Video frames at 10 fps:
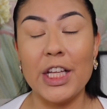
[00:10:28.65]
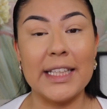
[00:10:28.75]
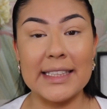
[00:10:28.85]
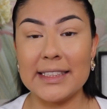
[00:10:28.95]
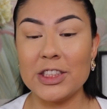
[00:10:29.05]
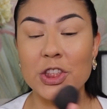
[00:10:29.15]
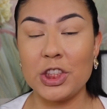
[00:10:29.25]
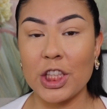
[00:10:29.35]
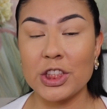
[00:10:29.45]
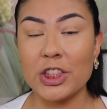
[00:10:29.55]
This is
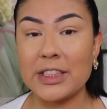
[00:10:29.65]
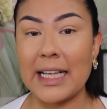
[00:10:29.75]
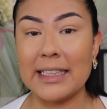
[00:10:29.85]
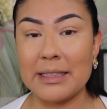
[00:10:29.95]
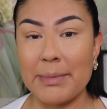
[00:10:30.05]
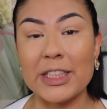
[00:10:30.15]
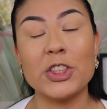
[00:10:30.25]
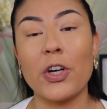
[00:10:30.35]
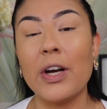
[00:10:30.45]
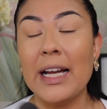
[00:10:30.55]
just to set it to make
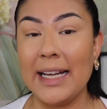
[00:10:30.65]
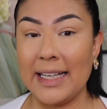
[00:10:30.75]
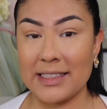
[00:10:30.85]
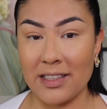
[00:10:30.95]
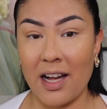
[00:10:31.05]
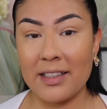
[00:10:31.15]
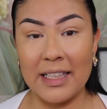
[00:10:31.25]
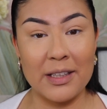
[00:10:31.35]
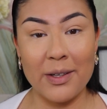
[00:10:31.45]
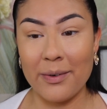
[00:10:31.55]
sure it is locked
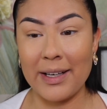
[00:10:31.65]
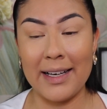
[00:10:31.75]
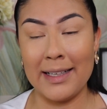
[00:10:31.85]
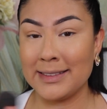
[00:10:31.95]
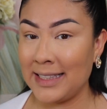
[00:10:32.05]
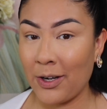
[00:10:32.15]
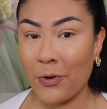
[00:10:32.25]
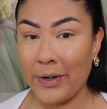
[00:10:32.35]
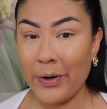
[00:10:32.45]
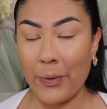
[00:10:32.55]
and loaded and it's not
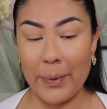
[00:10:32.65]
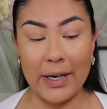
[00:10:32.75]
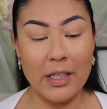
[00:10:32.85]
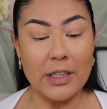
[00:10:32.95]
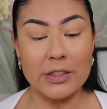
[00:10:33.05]
going nowhere.